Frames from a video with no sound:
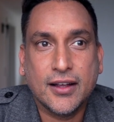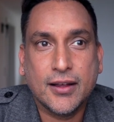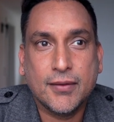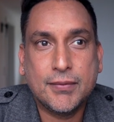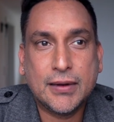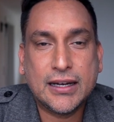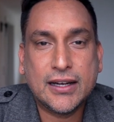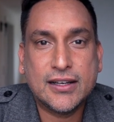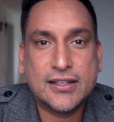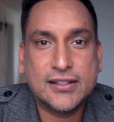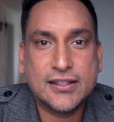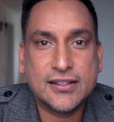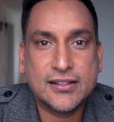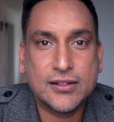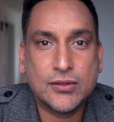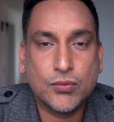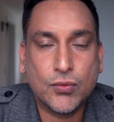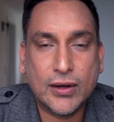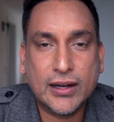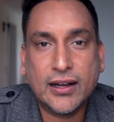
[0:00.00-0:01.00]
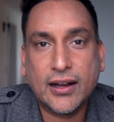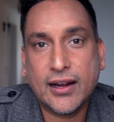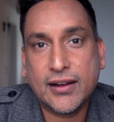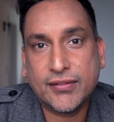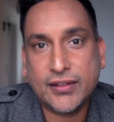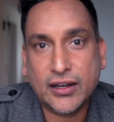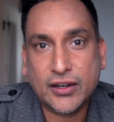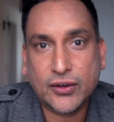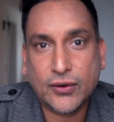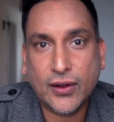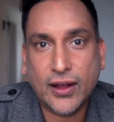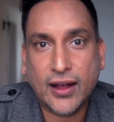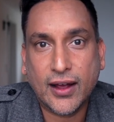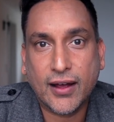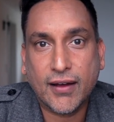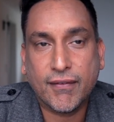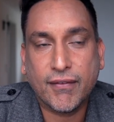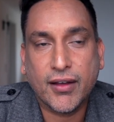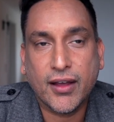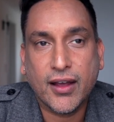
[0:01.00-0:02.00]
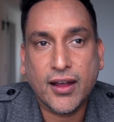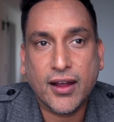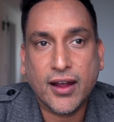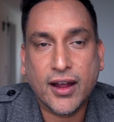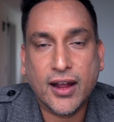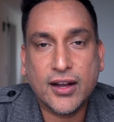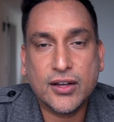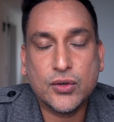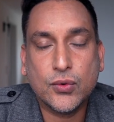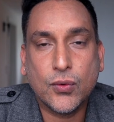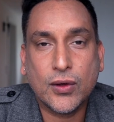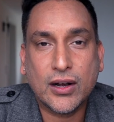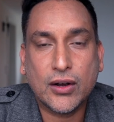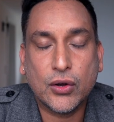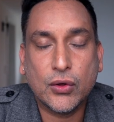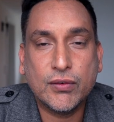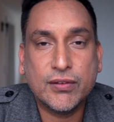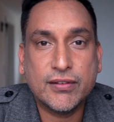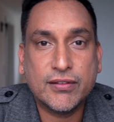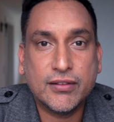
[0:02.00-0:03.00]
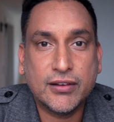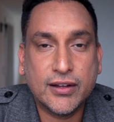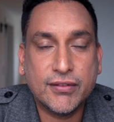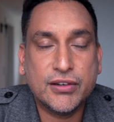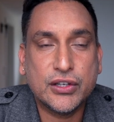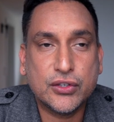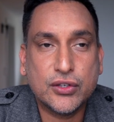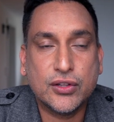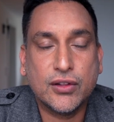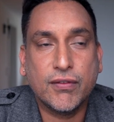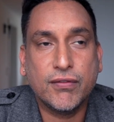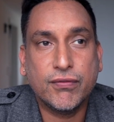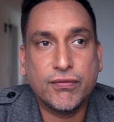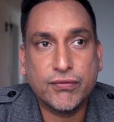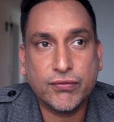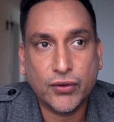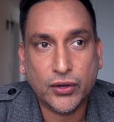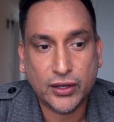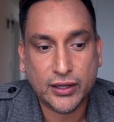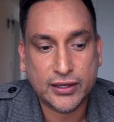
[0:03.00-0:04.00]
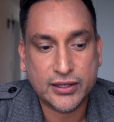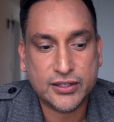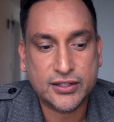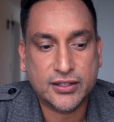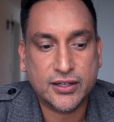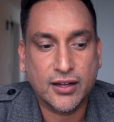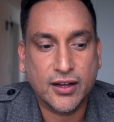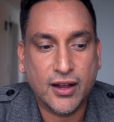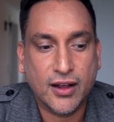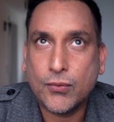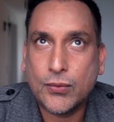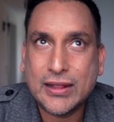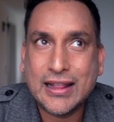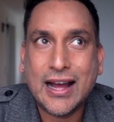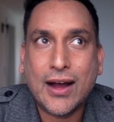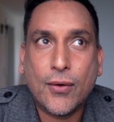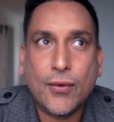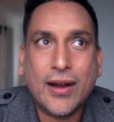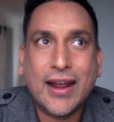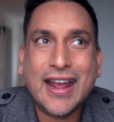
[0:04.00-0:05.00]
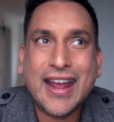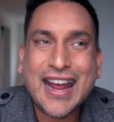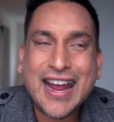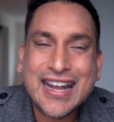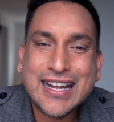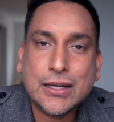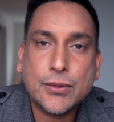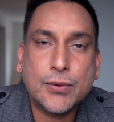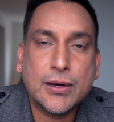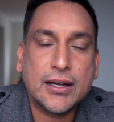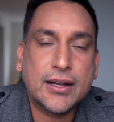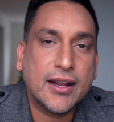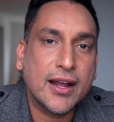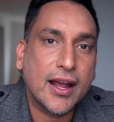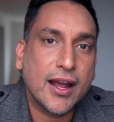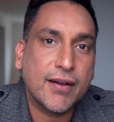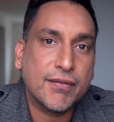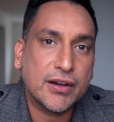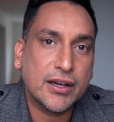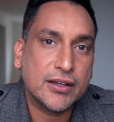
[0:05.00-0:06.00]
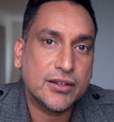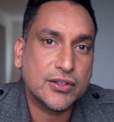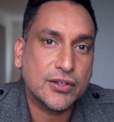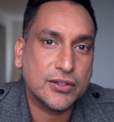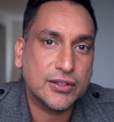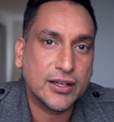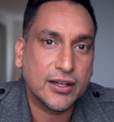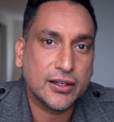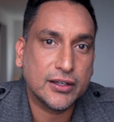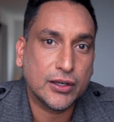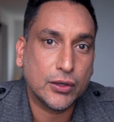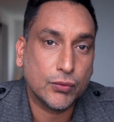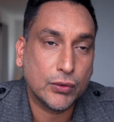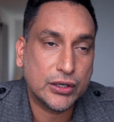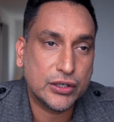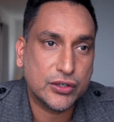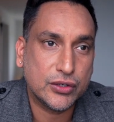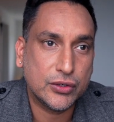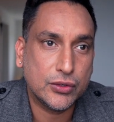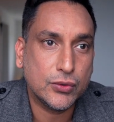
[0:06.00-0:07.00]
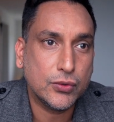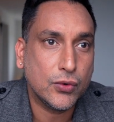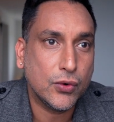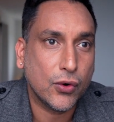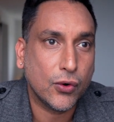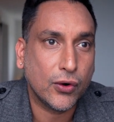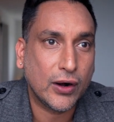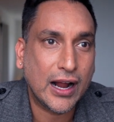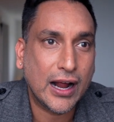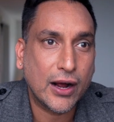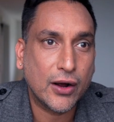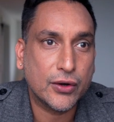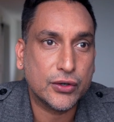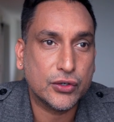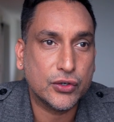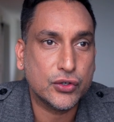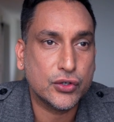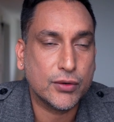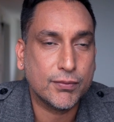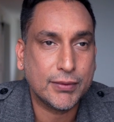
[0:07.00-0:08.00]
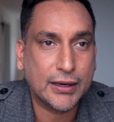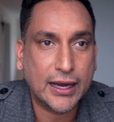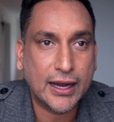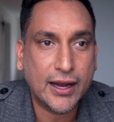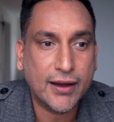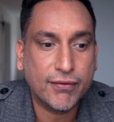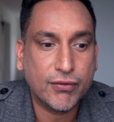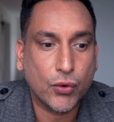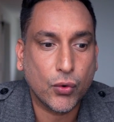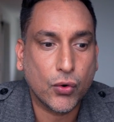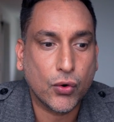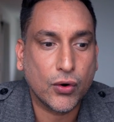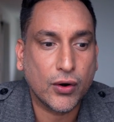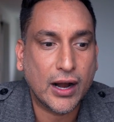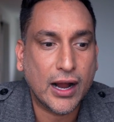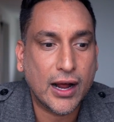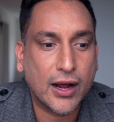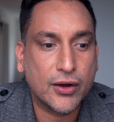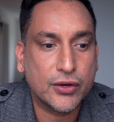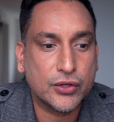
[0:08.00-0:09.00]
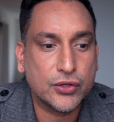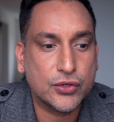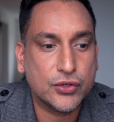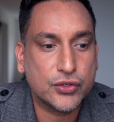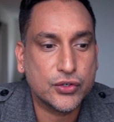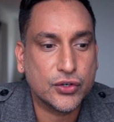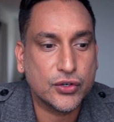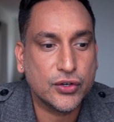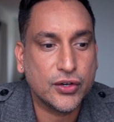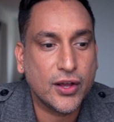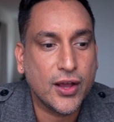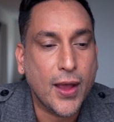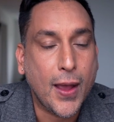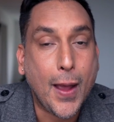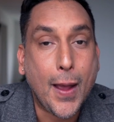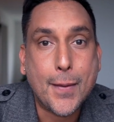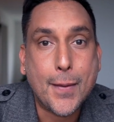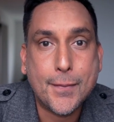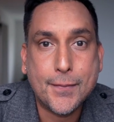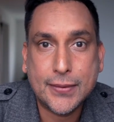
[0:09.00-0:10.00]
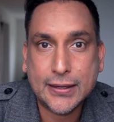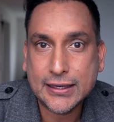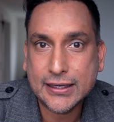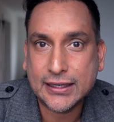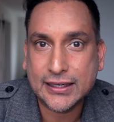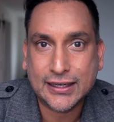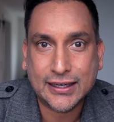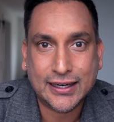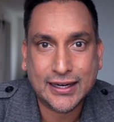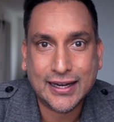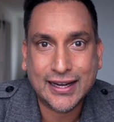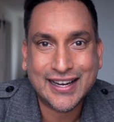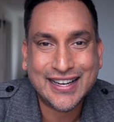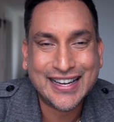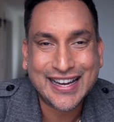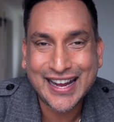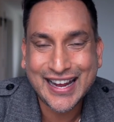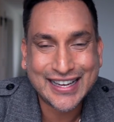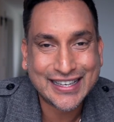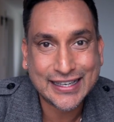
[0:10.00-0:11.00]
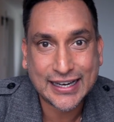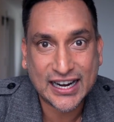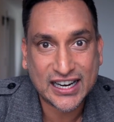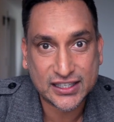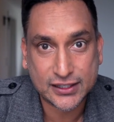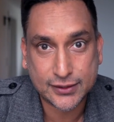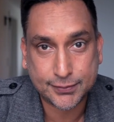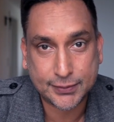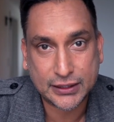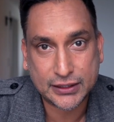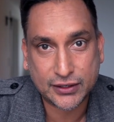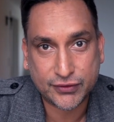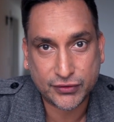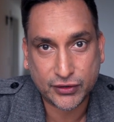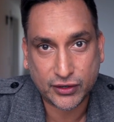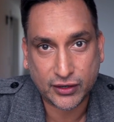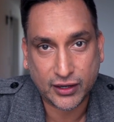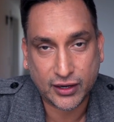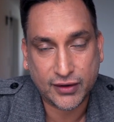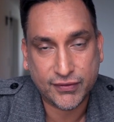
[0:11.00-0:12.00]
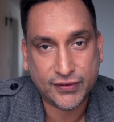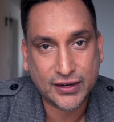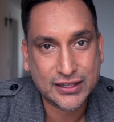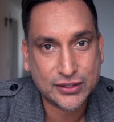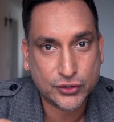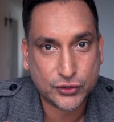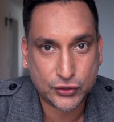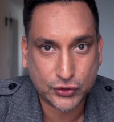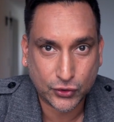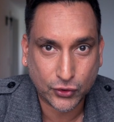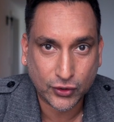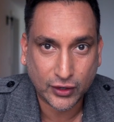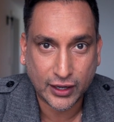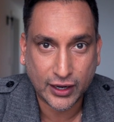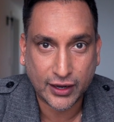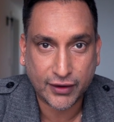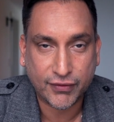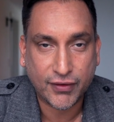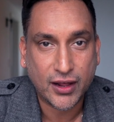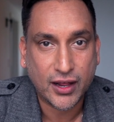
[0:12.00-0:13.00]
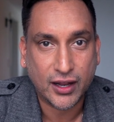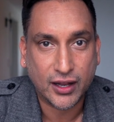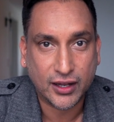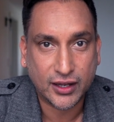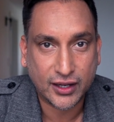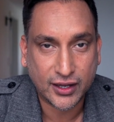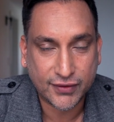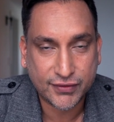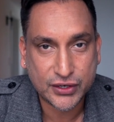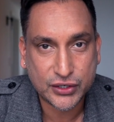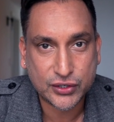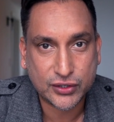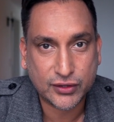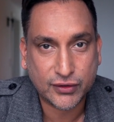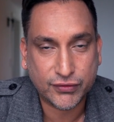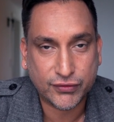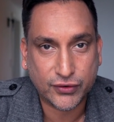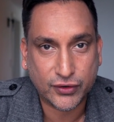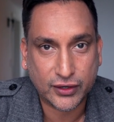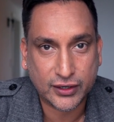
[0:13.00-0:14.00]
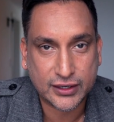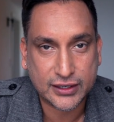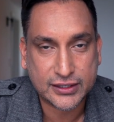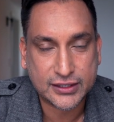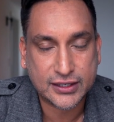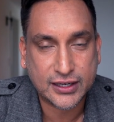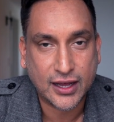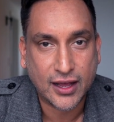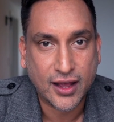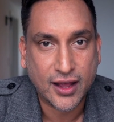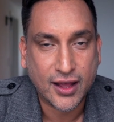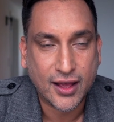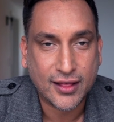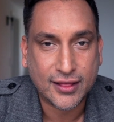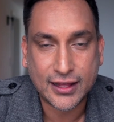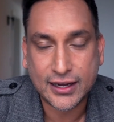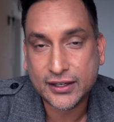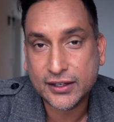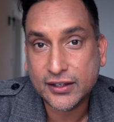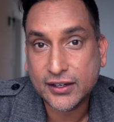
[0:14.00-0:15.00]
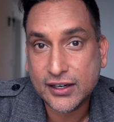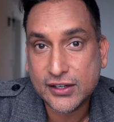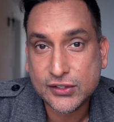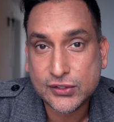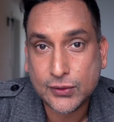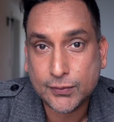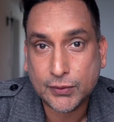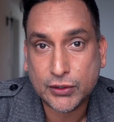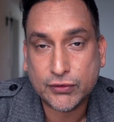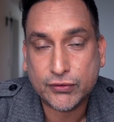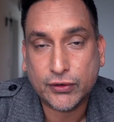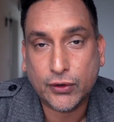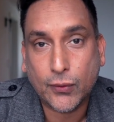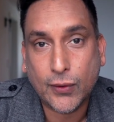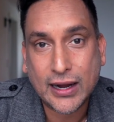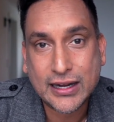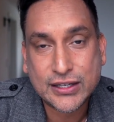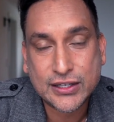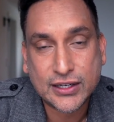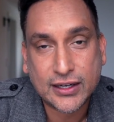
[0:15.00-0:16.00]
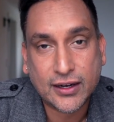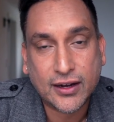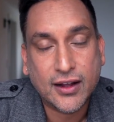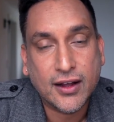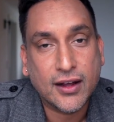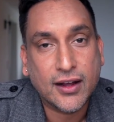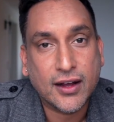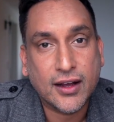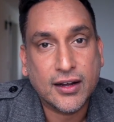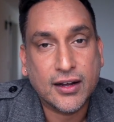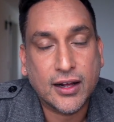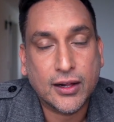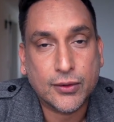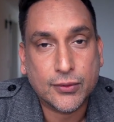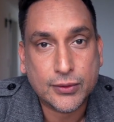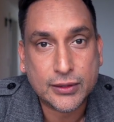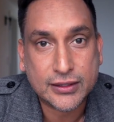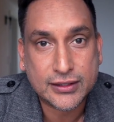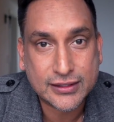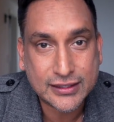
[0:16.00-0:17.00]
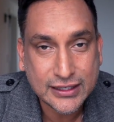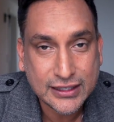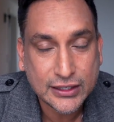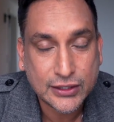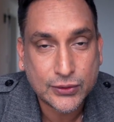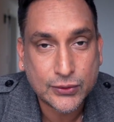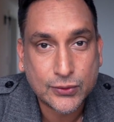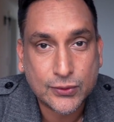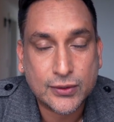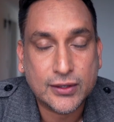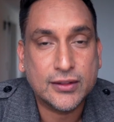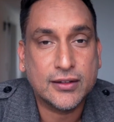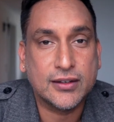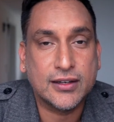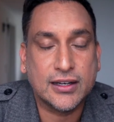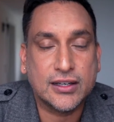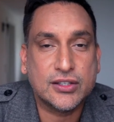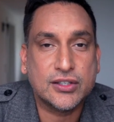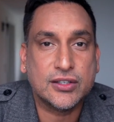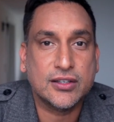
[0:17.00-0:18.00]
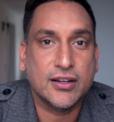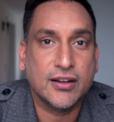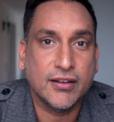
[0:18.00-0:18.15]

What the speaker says: Because this is one life that you have and you want to live it to the fullest without anyone having to tell you what to do or how you should behave or how you should be in any aspect of your life. It's your life. Live it to the fullest. Thank you guys so much for watching, and I will see you in the next